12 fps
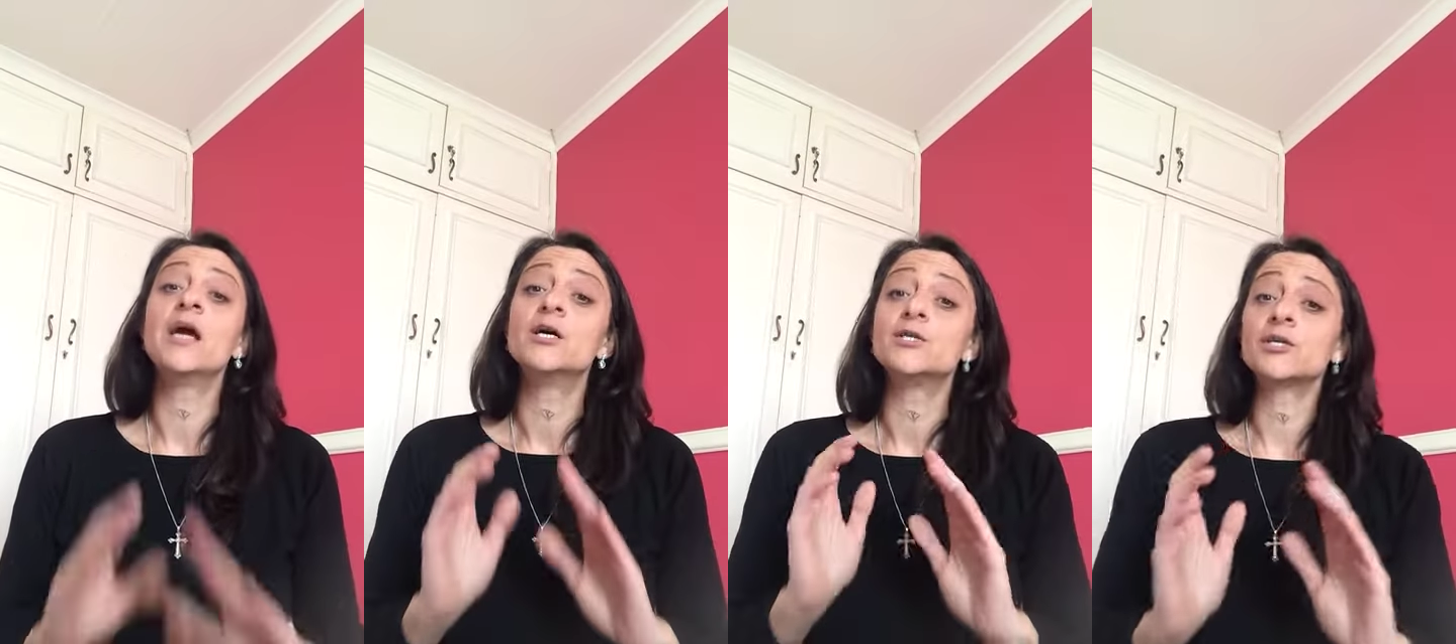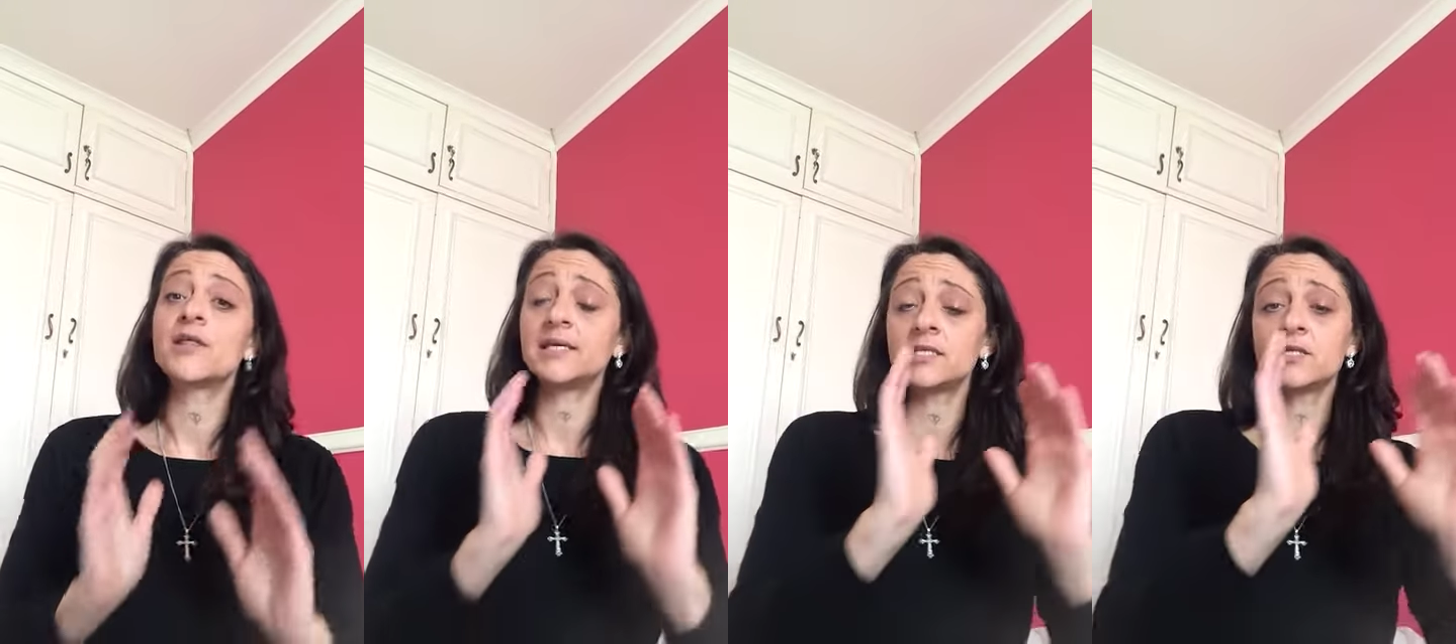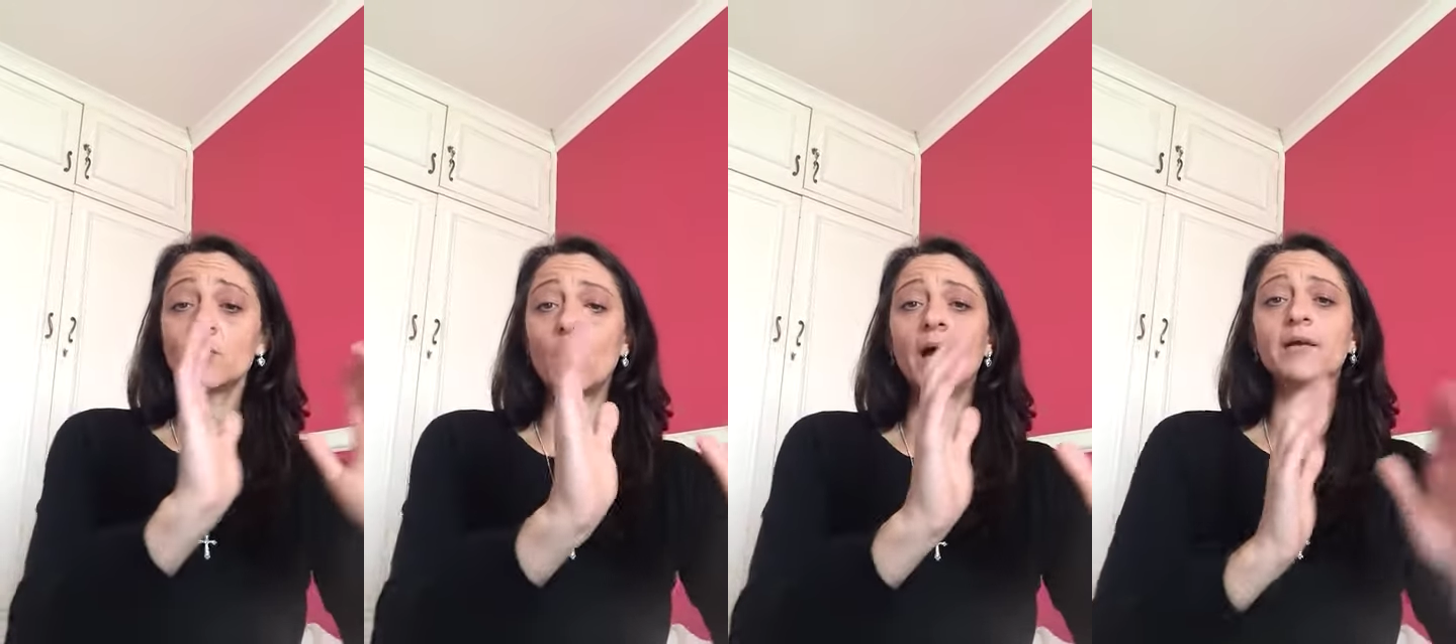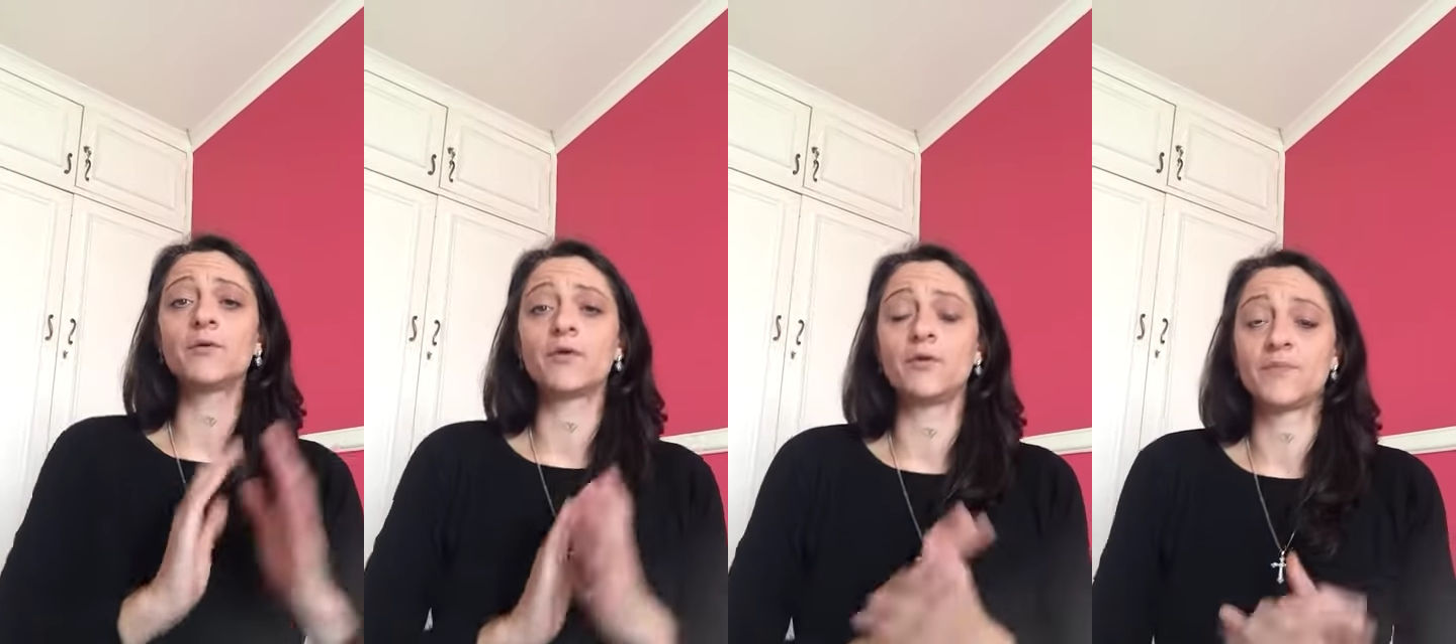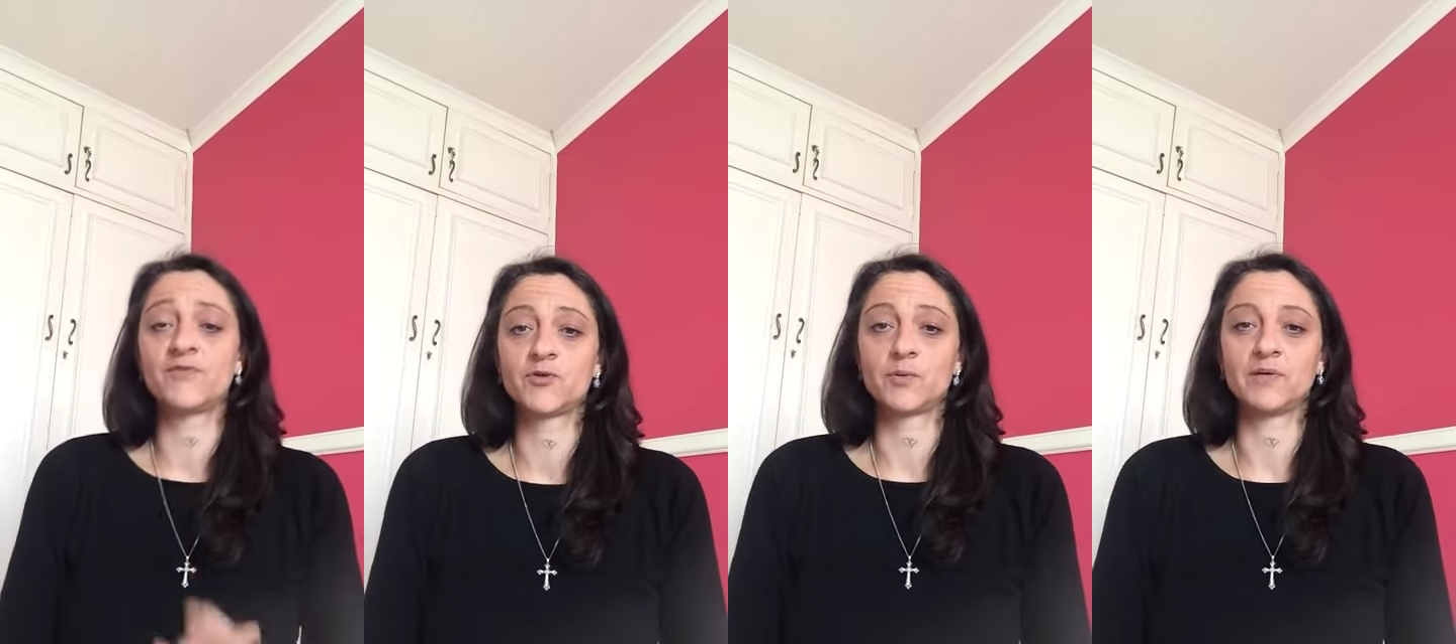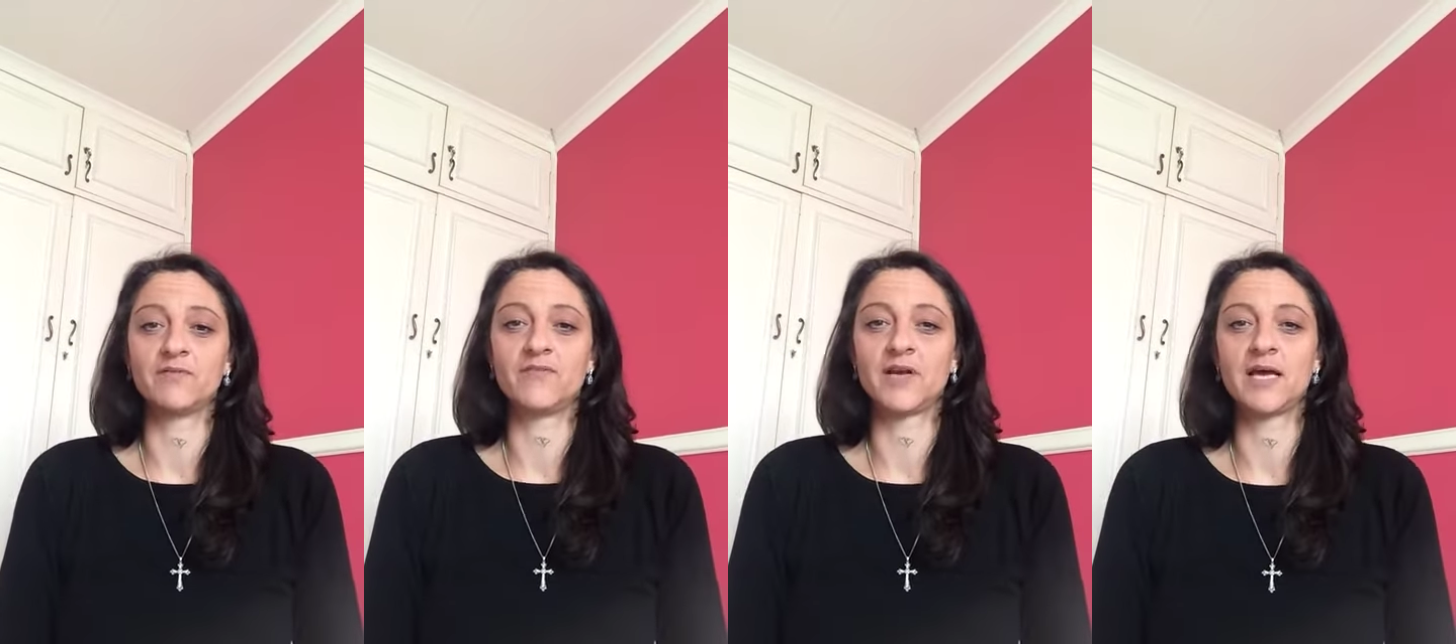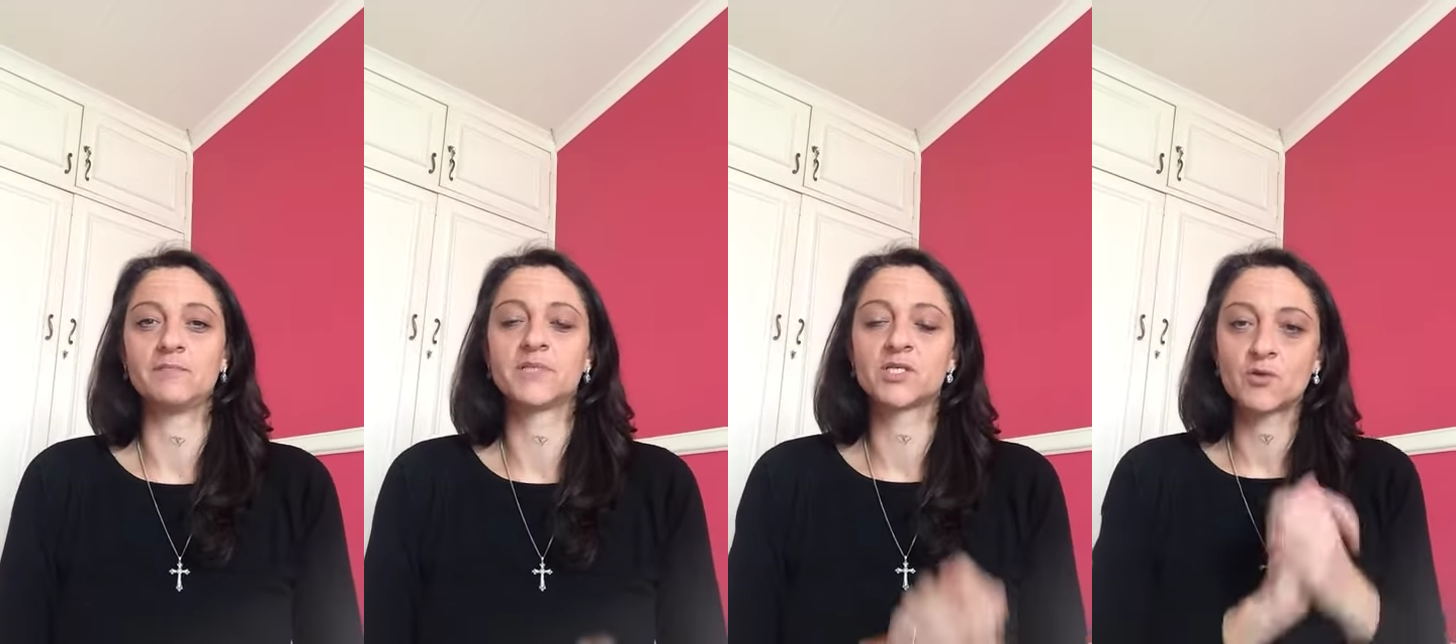So that's the one group of twin flames,